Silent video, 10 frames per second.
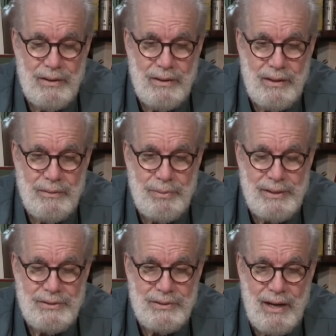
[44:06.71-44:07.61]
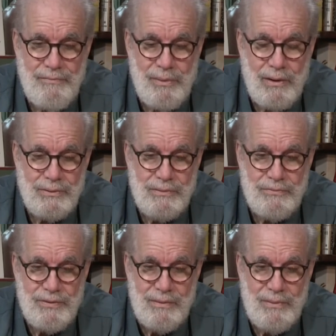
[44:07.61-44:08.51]
and the places I've borrowed them
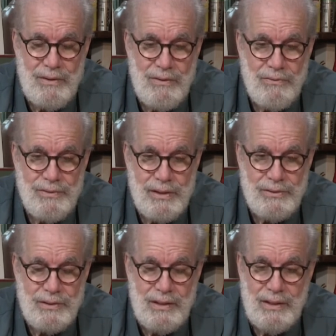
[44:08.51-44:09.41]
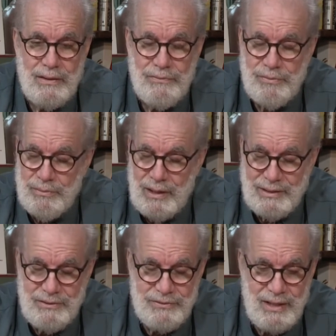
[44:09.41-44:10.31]
from over the years, from
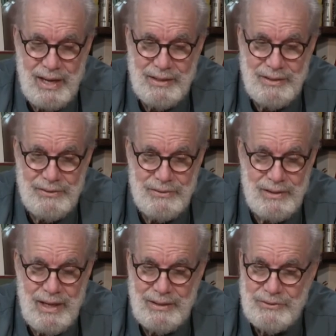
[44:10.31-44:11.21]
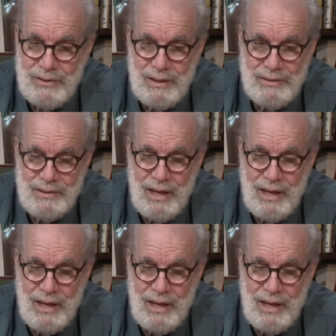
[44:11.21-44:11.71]
lots of scientists and astronauts.